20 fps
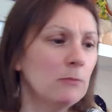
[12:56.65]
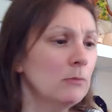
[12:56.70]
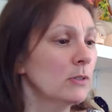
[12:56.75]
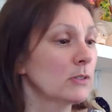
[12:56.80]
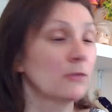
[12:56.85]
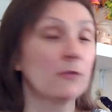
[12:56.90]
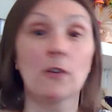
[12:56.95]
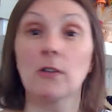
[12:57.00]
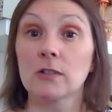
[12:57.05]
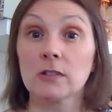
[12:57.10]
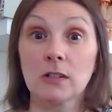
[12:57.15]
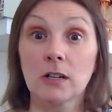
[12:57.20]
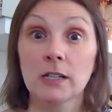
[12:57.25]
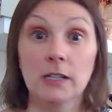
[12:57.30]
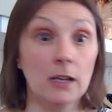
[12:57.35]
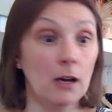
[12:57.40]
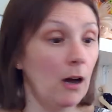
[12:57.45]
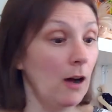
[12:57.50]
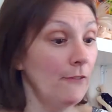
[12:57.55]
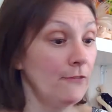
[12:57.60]
As far as I
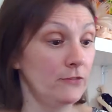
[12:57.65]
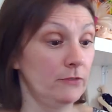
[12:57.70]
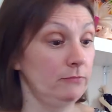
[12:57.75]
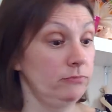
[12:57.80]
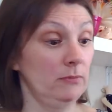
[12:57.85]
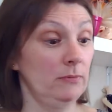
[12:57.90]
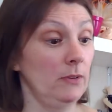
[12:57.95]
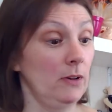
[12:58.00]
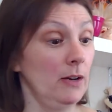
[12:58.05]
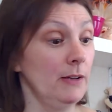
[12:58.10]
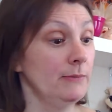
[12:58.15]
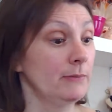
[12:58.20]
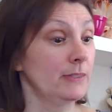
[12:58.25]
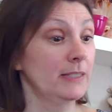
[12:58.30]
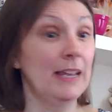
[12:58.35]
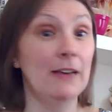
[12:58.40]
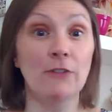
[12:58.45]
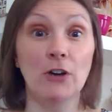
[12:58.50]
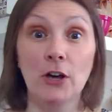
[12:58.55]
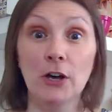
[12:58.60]
know, I've
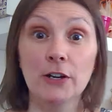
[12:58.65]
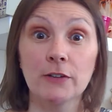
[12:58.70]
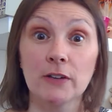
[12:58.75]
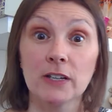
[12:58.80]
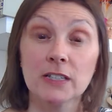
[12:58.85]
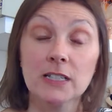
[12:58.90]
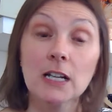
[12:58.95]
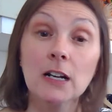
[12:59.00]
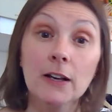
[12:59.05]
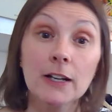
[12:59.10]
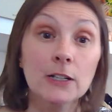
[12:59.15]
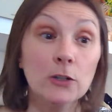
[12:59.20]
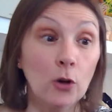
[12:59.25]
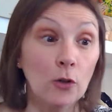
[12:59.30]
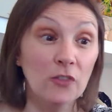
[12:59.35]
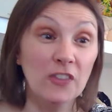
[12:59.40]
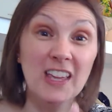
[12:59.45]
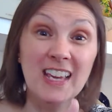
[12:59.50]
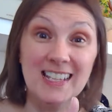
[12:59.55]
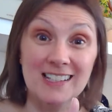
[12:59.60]
never heard of it until I
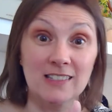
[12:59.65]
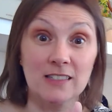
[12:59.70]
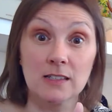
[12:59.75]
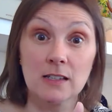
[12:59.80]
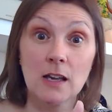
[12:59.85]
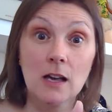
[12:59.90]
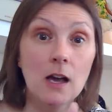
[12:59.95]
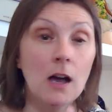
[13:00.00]
got this.